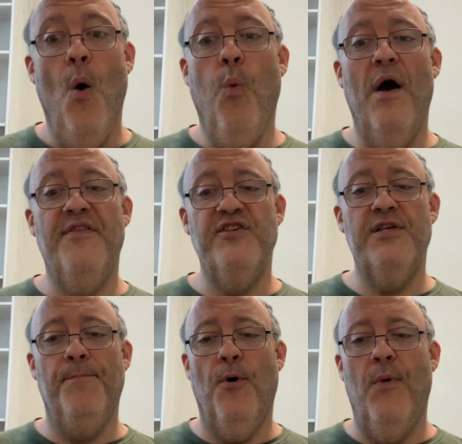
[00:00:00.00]
One of the
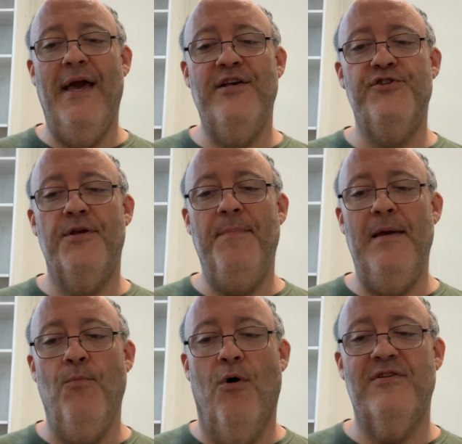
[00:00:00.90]
simple ways to
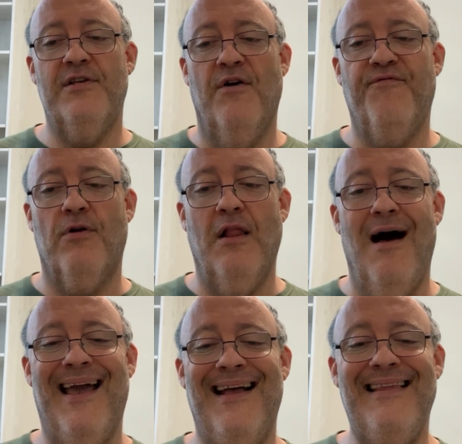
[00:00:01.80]
be more
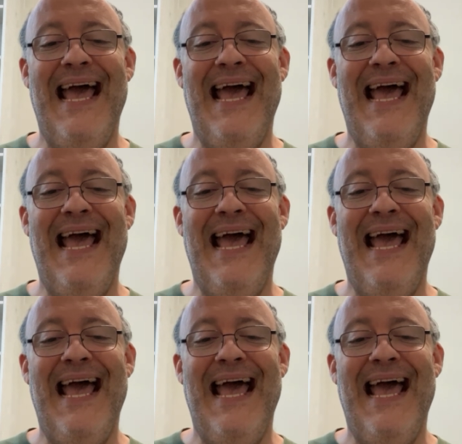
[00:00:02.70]
self-reliant